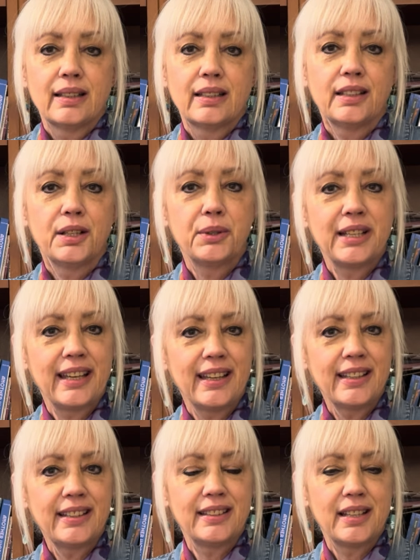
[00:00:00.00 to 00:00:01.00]
Hello
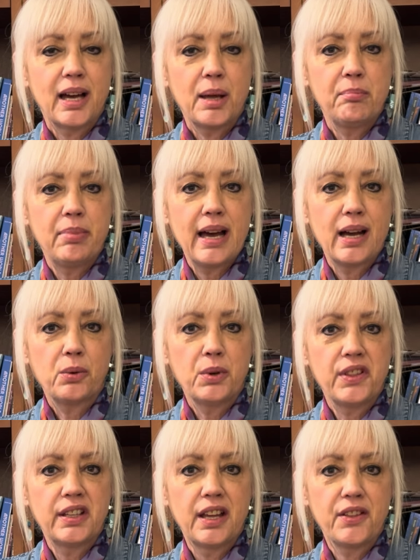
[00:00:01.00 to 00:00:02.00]
again. I'm back
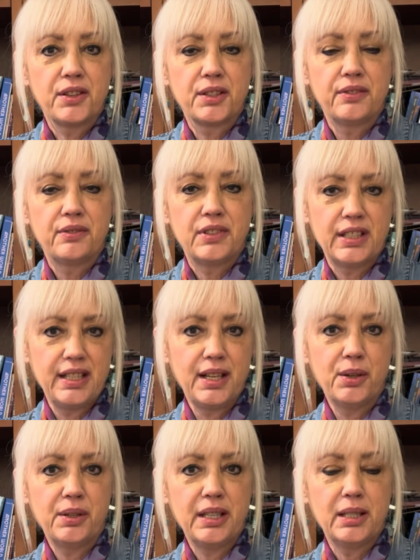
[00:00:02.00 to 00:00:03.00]
with another
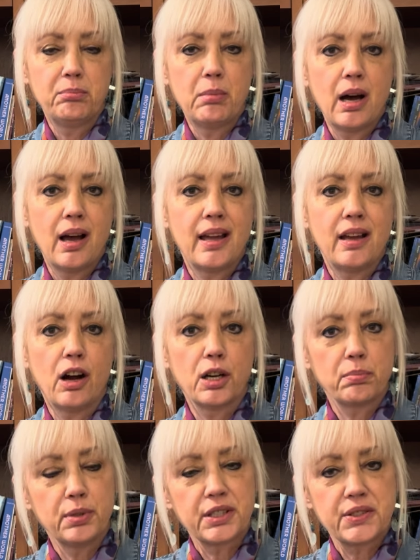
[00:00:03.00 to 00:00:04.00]
video in my
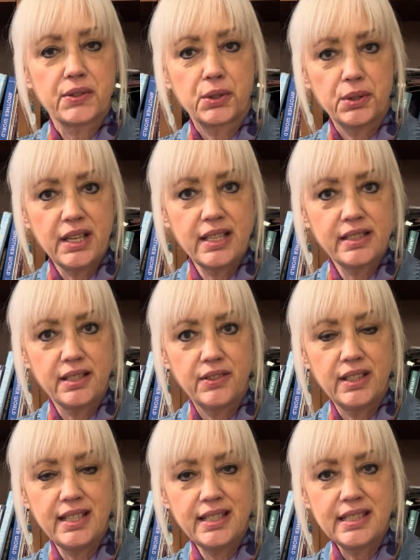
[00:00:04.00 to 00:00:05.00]
Art Books for
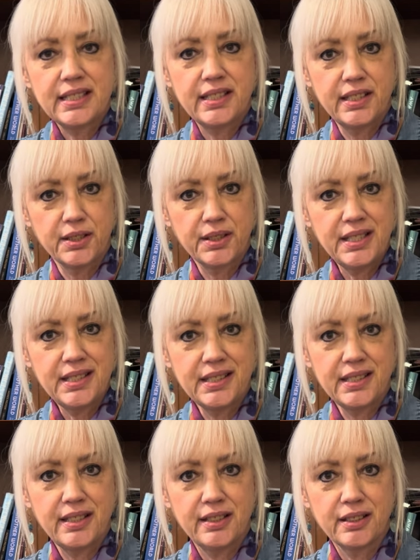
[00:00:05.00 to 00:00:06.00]
Creativity series
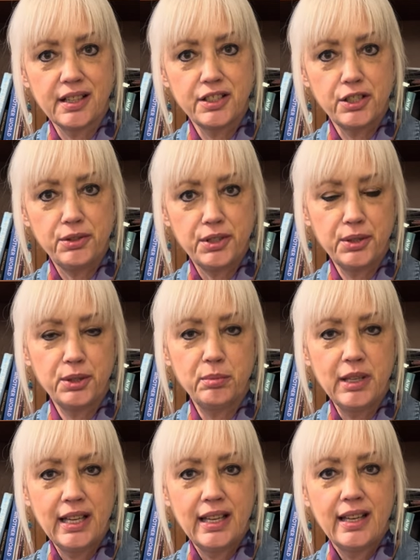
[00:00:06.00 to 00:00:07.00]
here on YouTube.
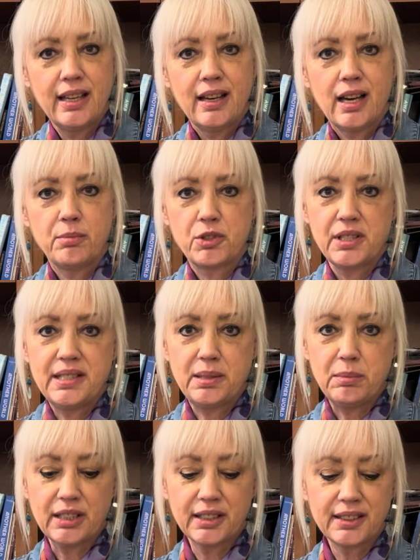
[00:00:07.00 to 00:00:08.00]
I'm Tracy
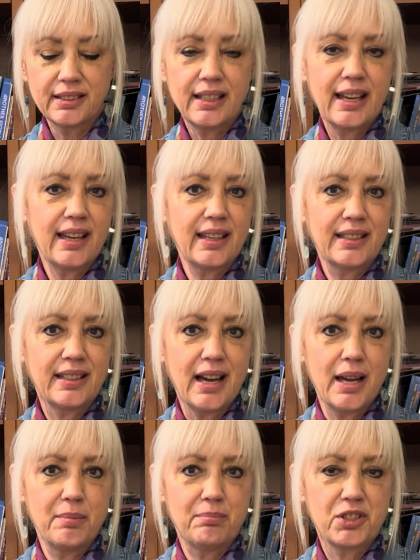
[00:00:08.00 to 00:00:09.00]
Miller and
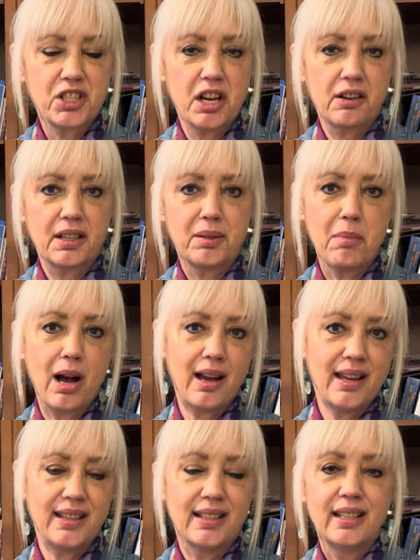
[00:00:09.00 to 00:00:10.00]
I'm sharing my